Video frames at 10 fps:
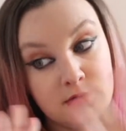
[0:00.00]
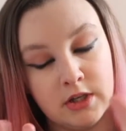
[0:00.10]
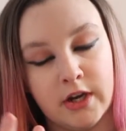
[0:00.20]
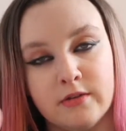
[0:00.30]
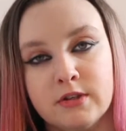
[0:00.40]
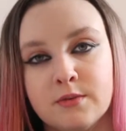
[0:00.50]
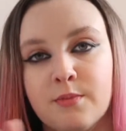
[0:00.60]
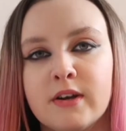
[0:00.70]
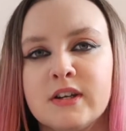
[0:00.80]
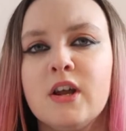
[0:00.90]
you know, she was
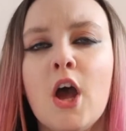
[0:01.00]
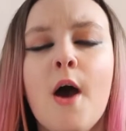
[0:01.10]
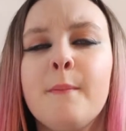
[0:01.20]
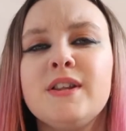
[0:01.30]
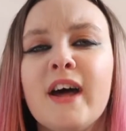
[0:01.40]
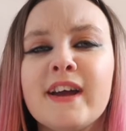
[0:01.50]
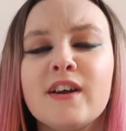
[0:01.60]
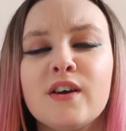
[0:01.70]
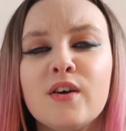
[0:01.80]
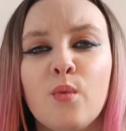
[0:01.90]
pregnant. But like,
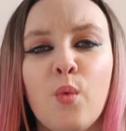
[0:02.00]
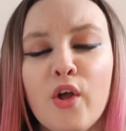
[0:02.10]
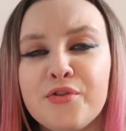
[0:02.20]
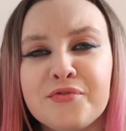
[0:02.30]
what?